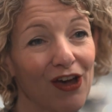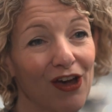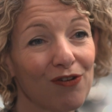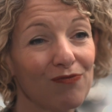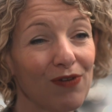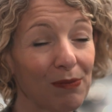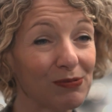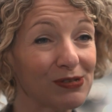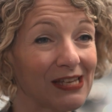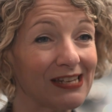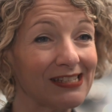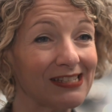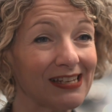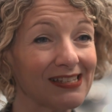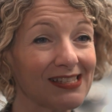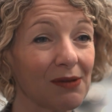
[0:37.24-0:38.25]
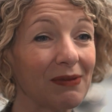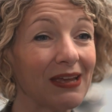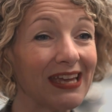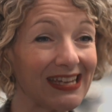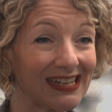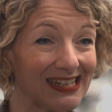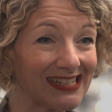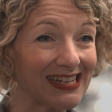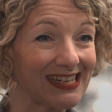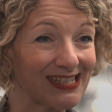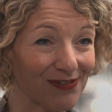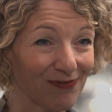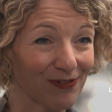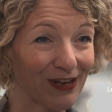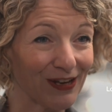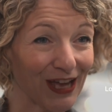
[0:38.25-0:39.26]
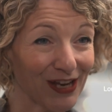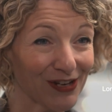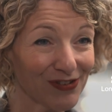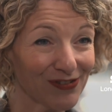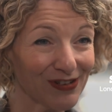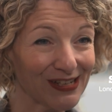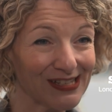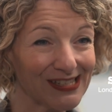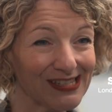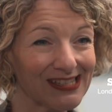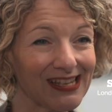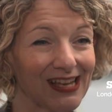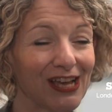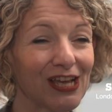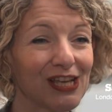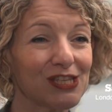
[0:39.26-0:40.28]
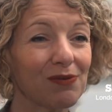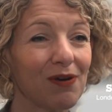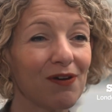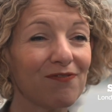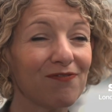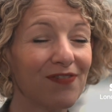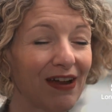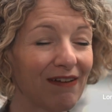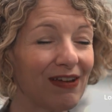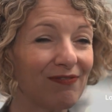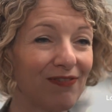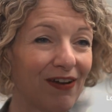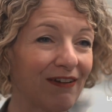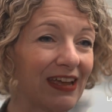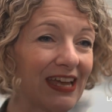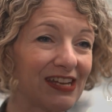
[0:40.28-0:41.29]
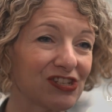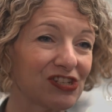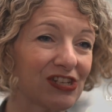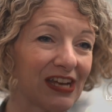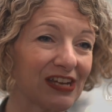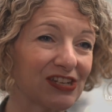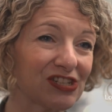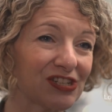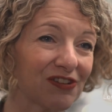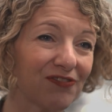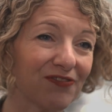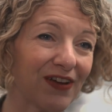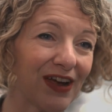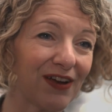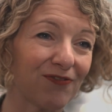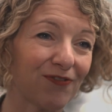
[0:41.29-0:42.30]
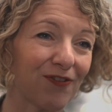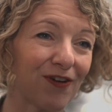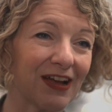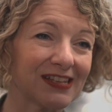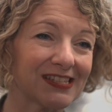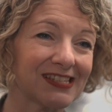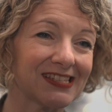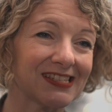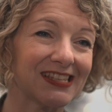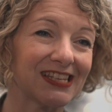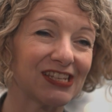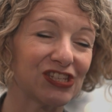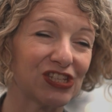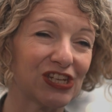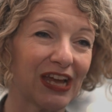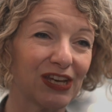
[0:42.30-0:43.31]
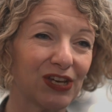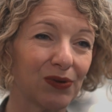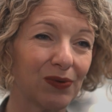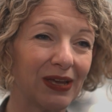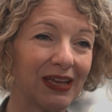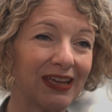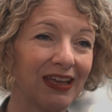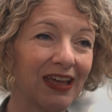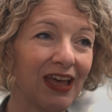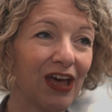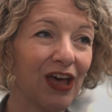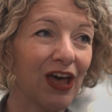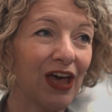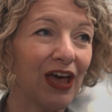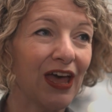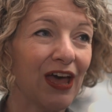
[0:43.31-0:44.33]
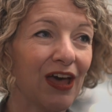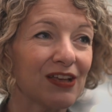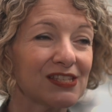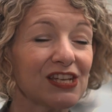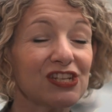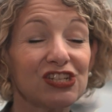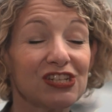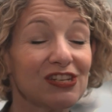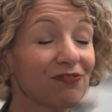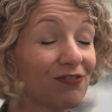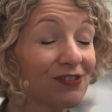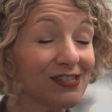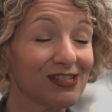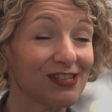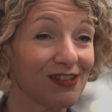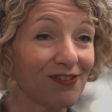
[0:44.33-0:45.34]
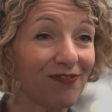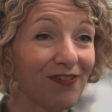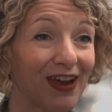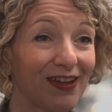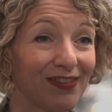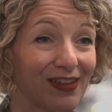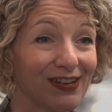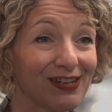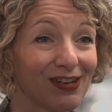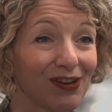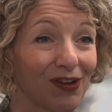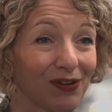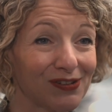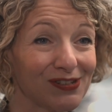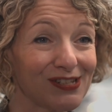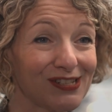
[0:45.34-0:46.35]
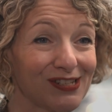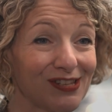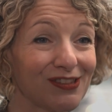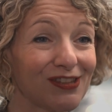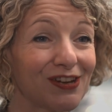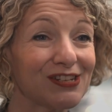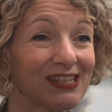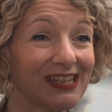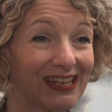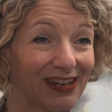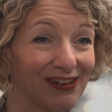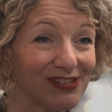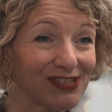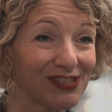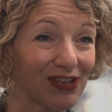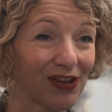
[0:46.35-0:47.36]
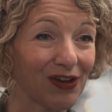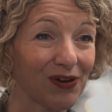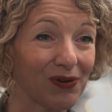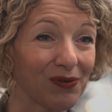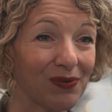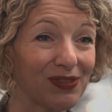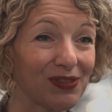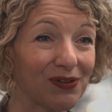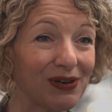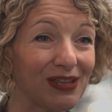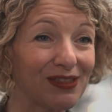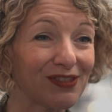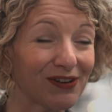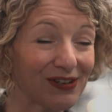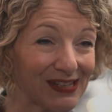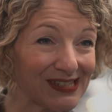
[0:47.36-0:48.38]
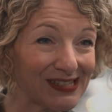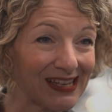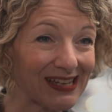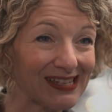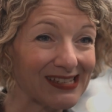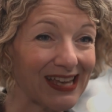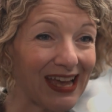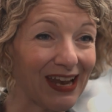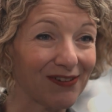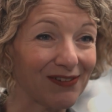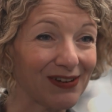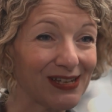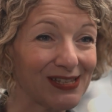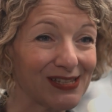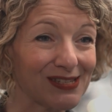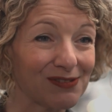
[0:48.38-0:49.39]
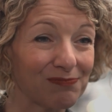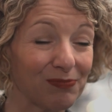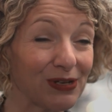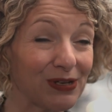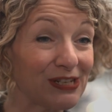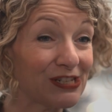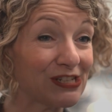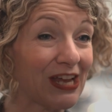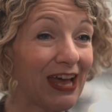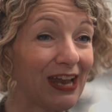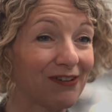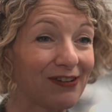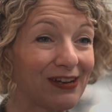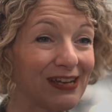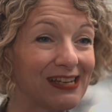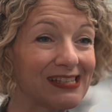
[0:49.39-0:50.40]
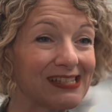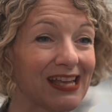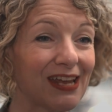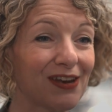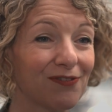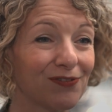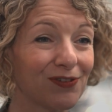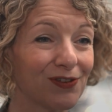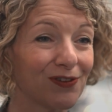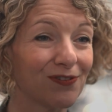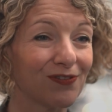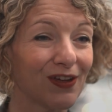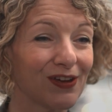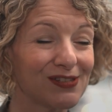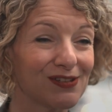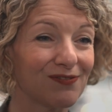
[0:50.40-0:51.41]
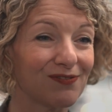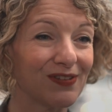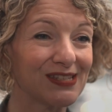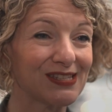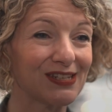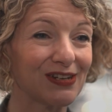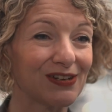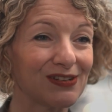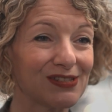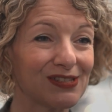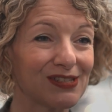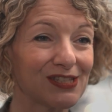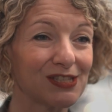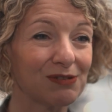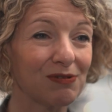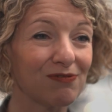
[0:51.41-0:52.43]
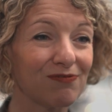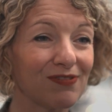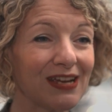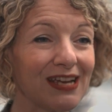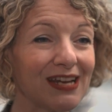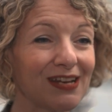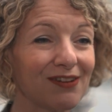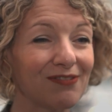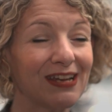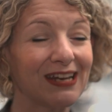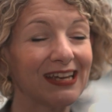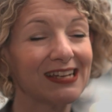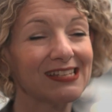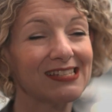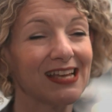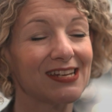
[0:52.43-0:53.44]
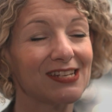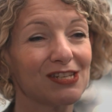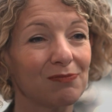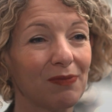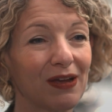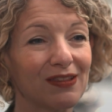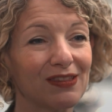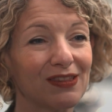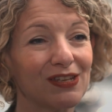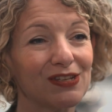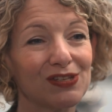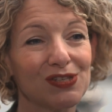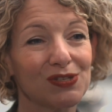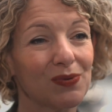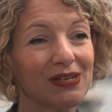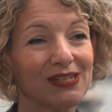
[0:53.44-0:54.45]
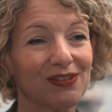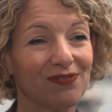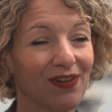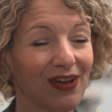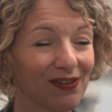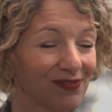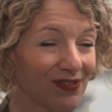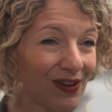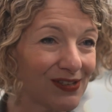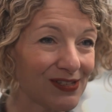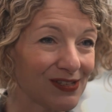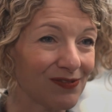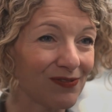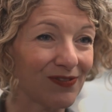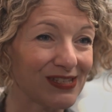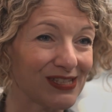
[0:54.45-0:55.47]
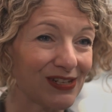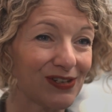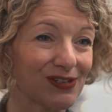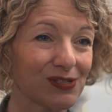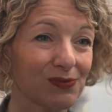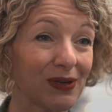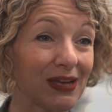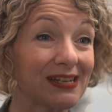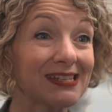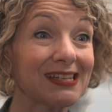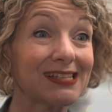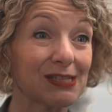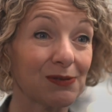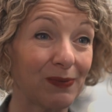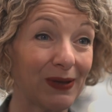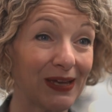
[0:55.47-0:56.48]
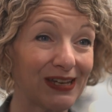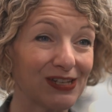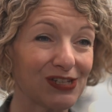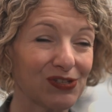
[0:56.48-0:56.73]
representing some 18 different countries. So a very, very international fair for us this January. Such a difference to the fair that launched 30 years ago with only 36 galleries, British galleries and a few thousand visitors. So we're really, really excited about the 25,000 visitors we anticipate